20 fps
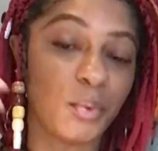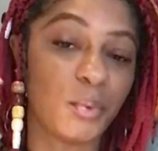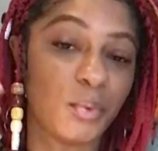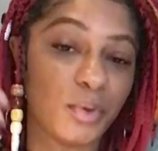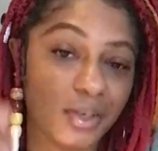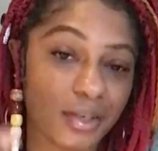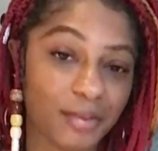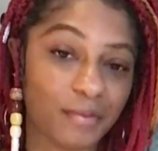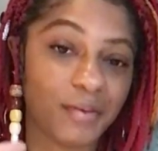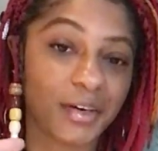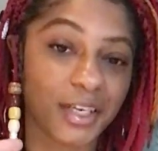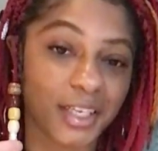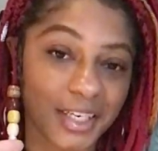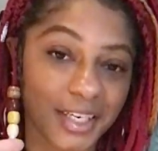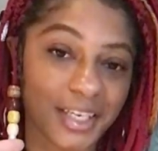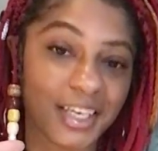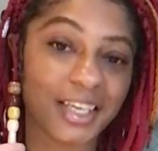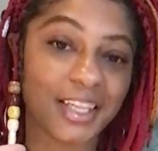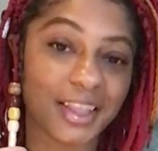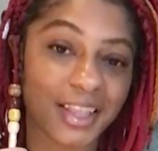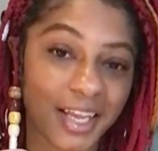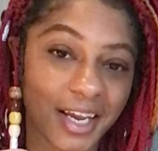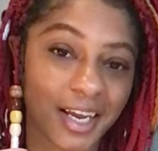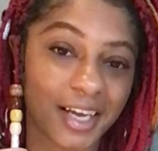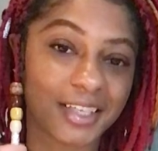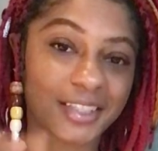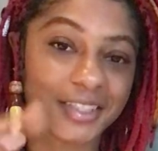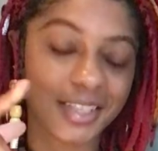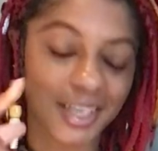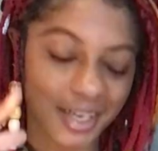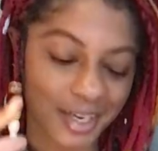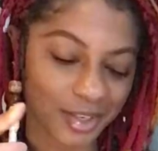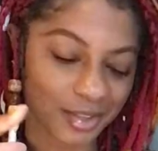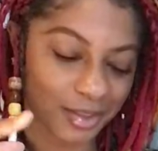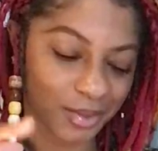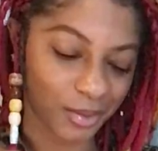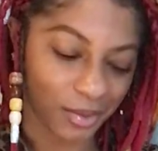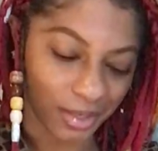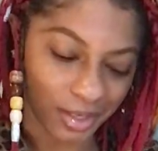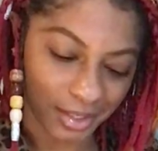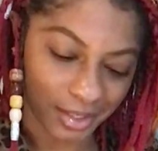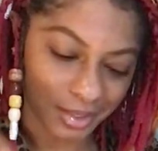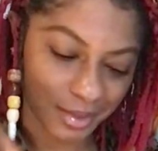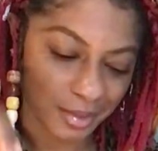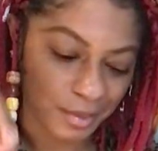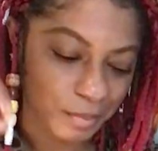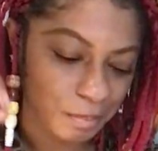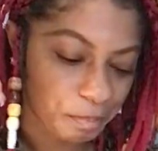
We fucking did that. Shout out to us.